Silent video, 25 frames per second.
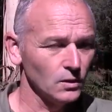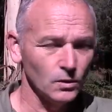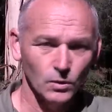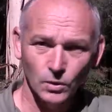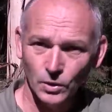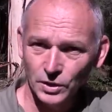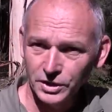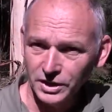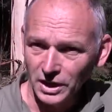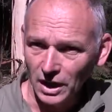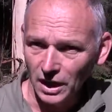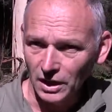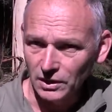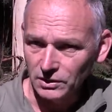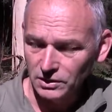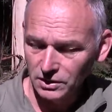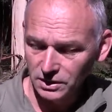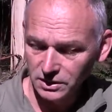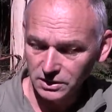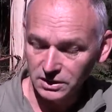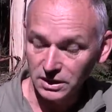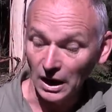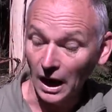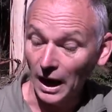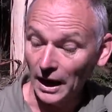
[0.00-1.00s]
audio
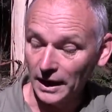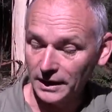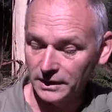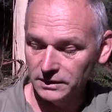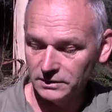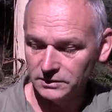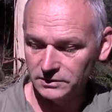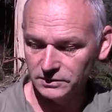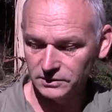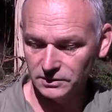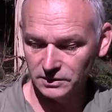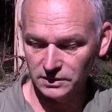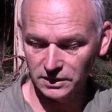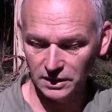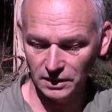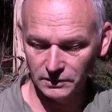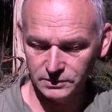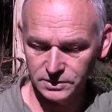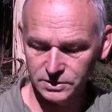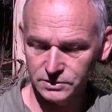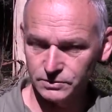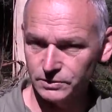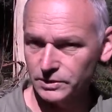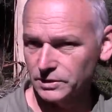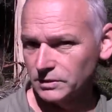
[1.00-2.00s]
gain that
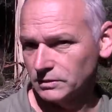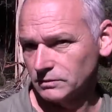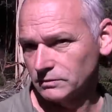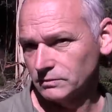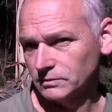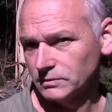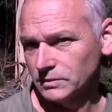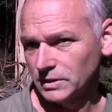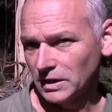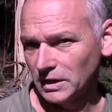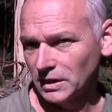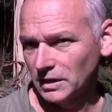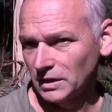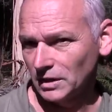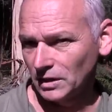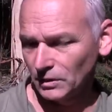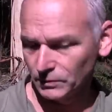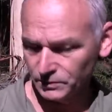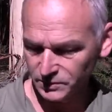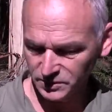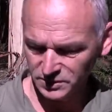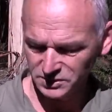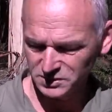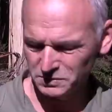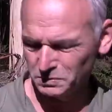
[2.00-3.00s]
comes with it
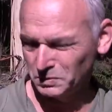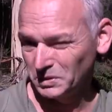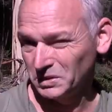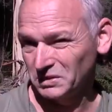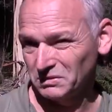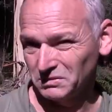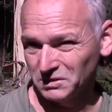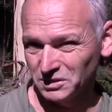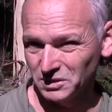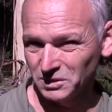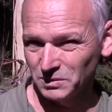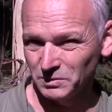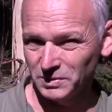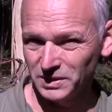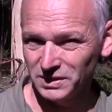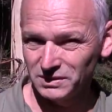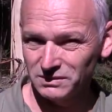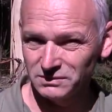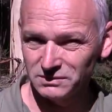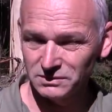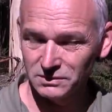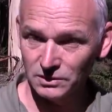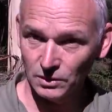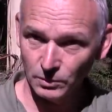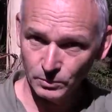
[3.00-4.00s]
helped the speaker a little bit.
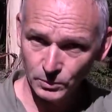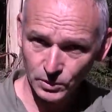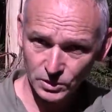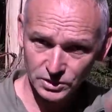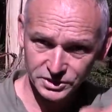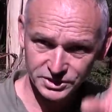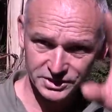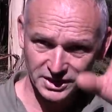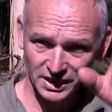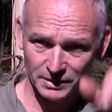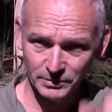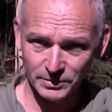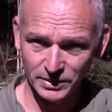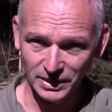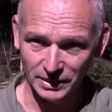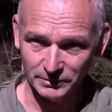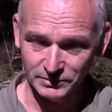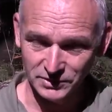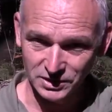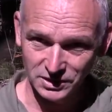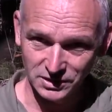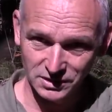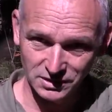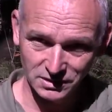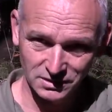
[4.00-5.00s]
I'll put a sample up
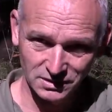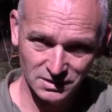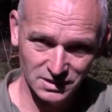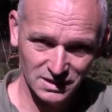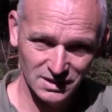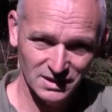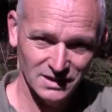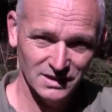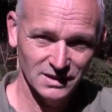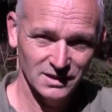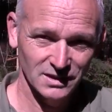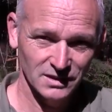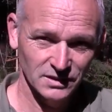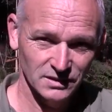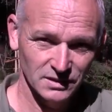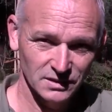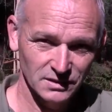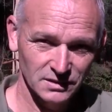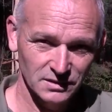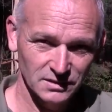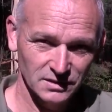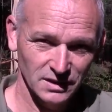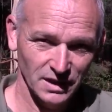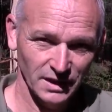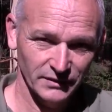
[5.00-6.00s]
and you can
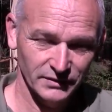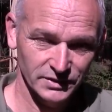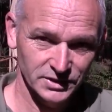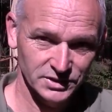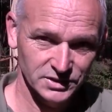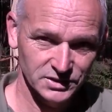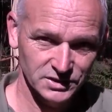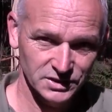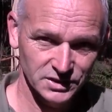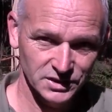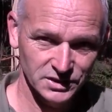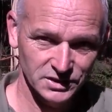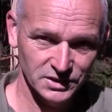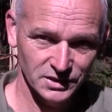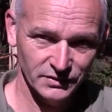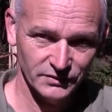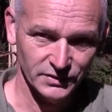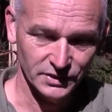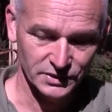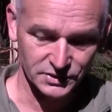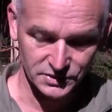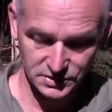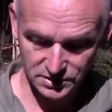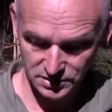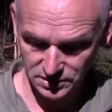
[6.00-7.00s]
have a listen to the
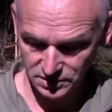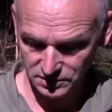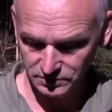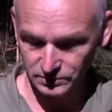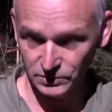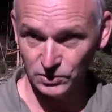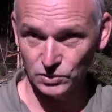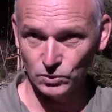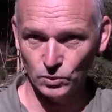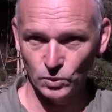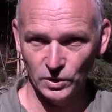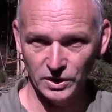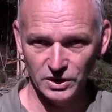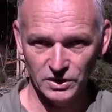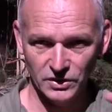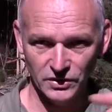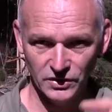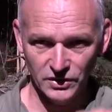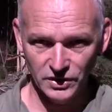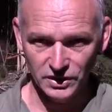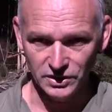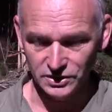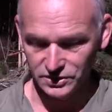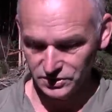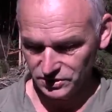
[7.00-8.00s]
difference between
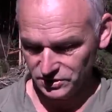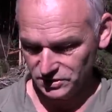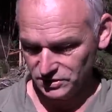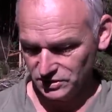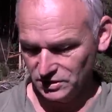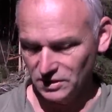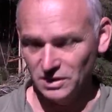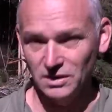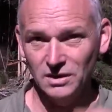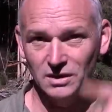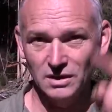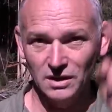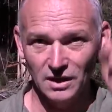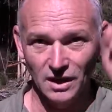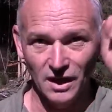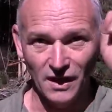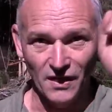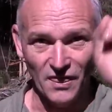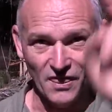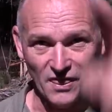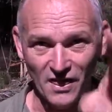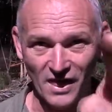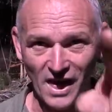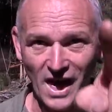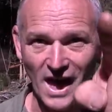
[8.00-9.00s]
this
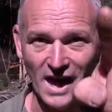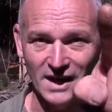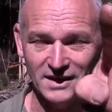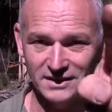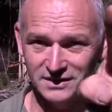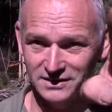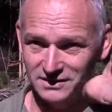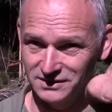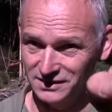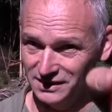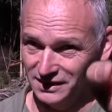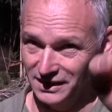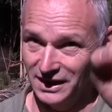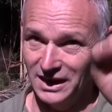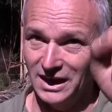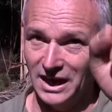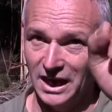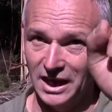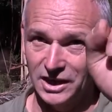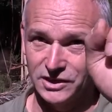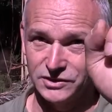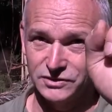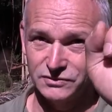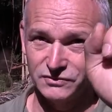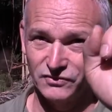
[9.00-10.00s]
and that. Now that
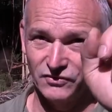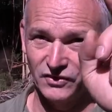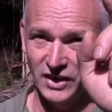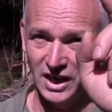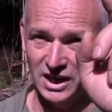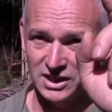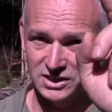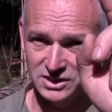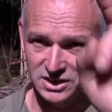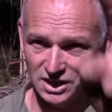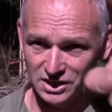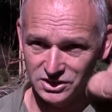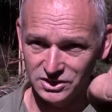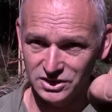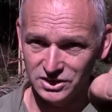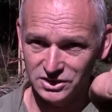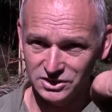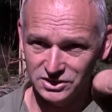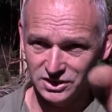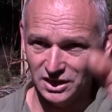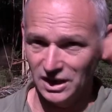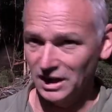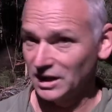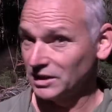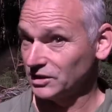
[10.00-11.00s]
has fantastic
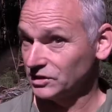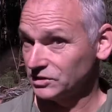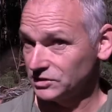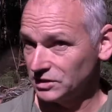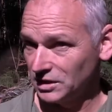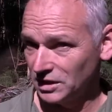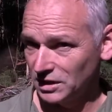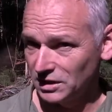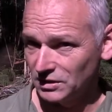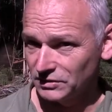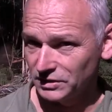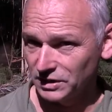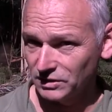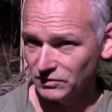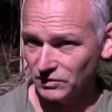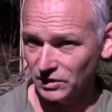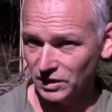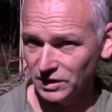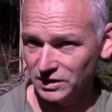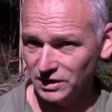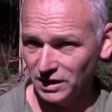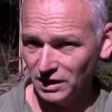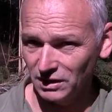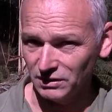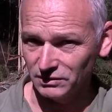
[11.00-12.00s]
sound, as you're hearing
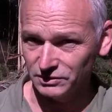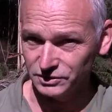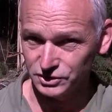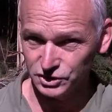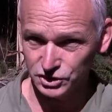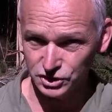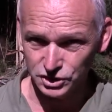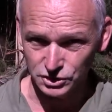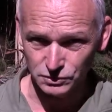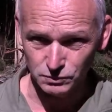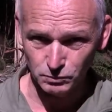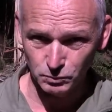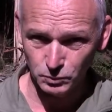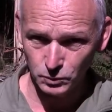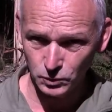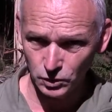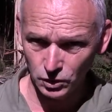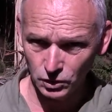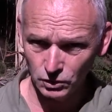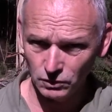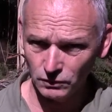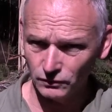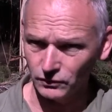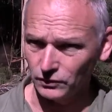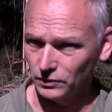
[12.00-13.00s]
right now. It's just
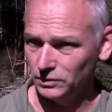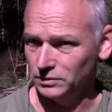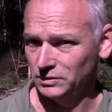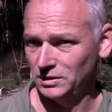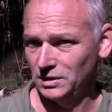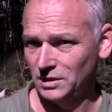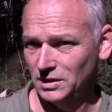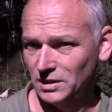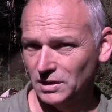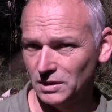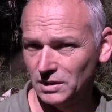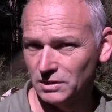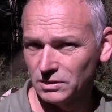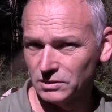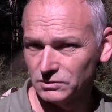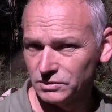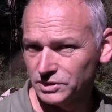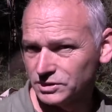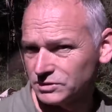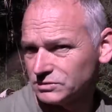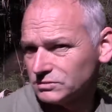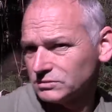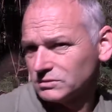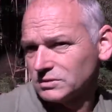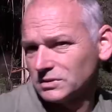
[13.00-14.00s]
beautiful,
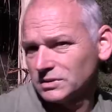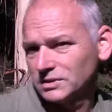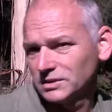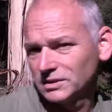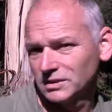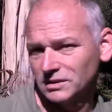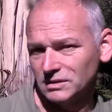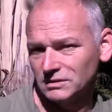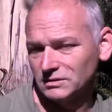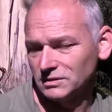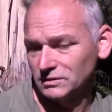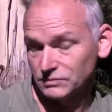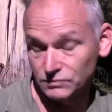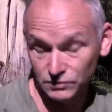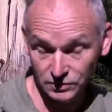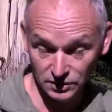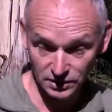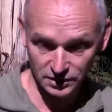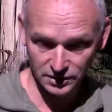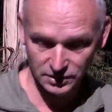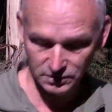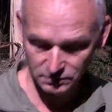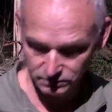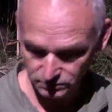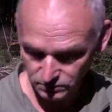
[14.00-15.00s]
crystal clear. It's
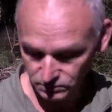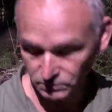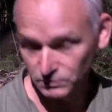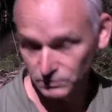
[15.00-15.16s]
really,